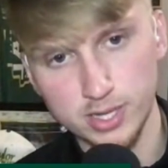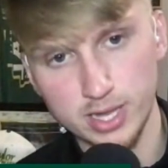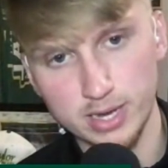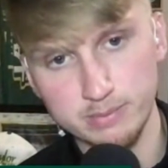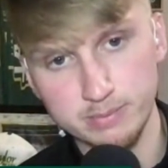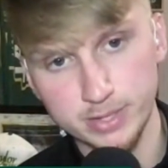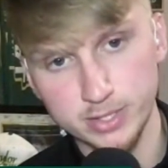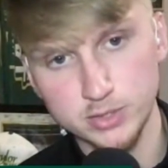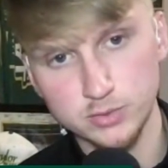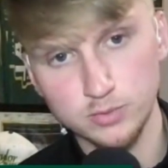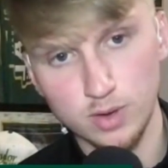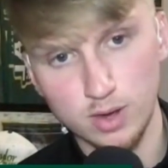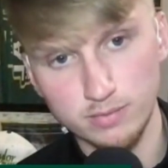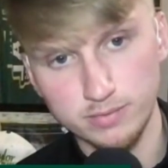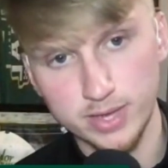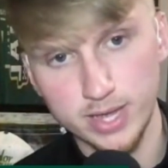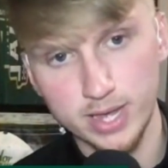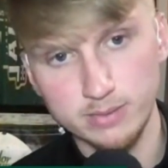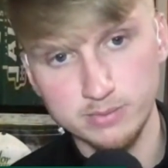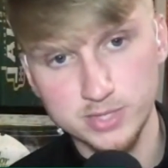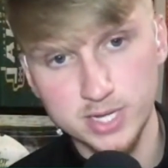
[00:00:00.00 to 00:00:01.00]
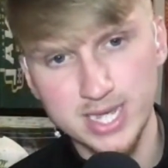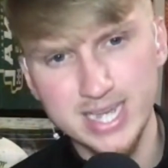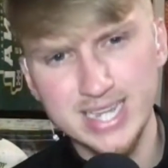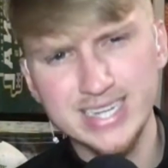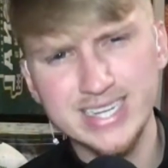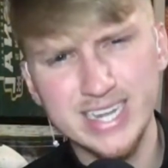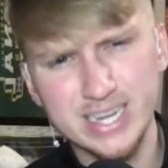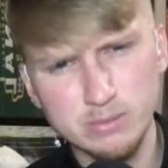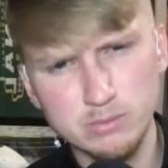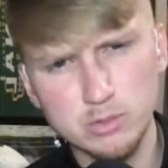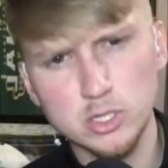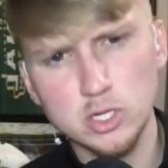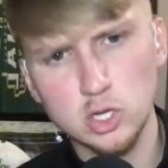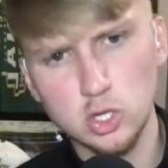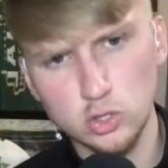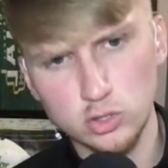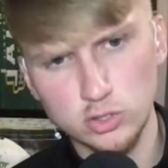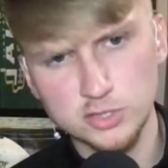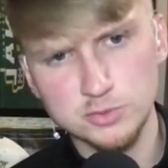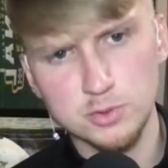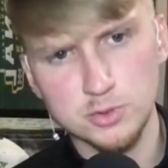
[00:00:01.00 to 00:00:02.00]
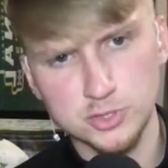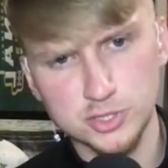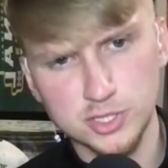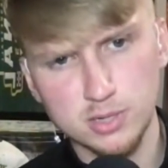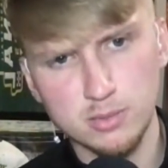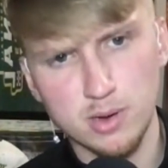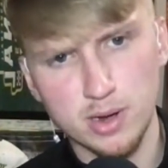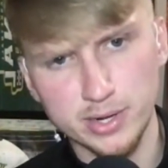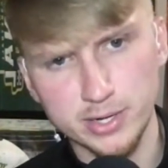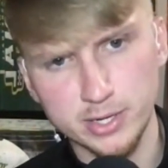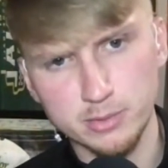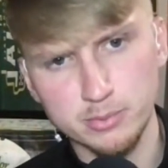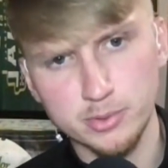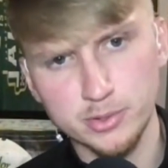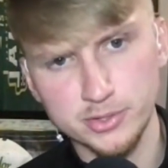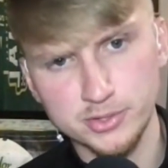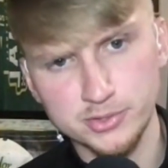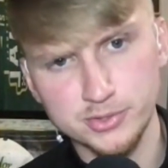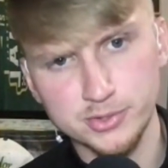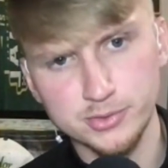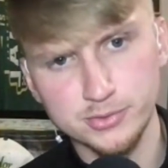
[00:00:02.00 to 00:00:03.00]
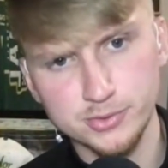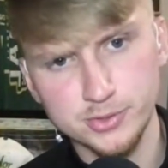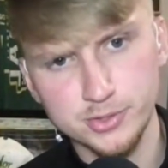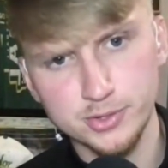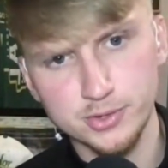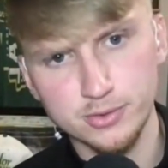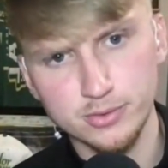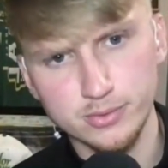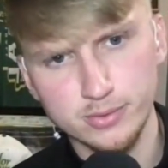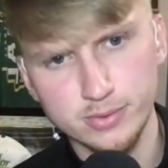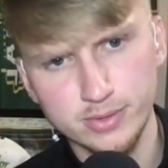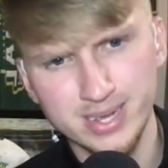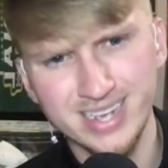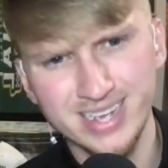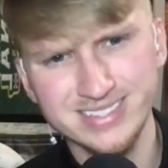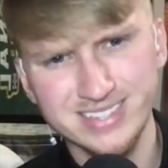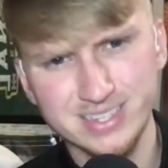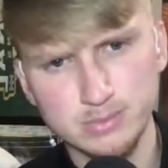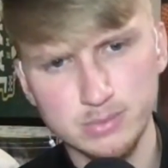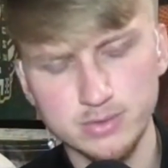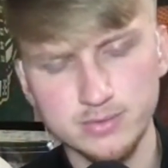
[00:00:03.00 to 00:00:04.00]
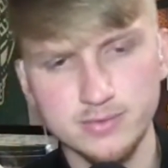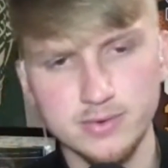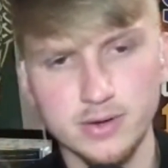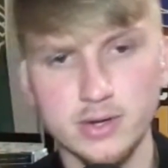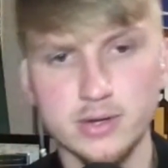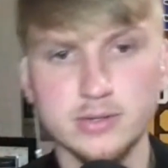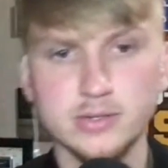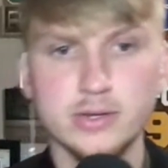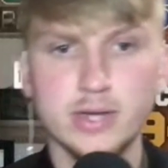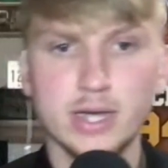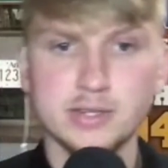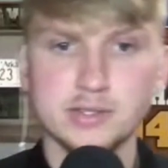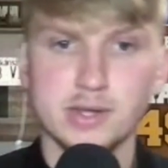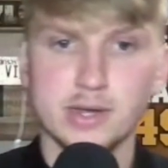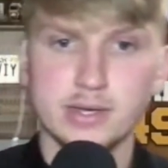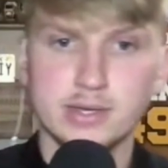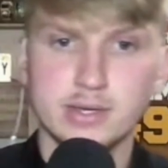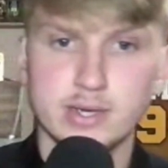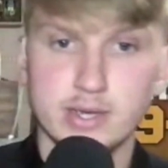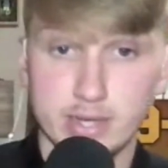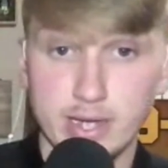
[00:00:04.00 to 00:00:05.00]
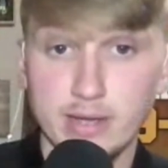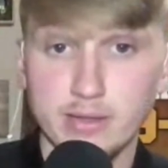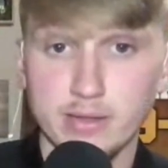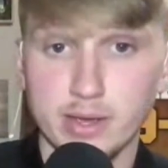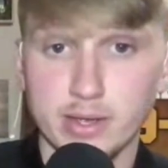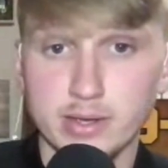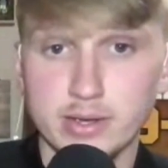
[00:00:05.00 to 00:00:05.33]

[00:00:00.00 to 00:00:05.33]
calls a lot of Big twelve games. King McClure is supposed to come on here pretty soon, too. That's going to be fun. You guys like King.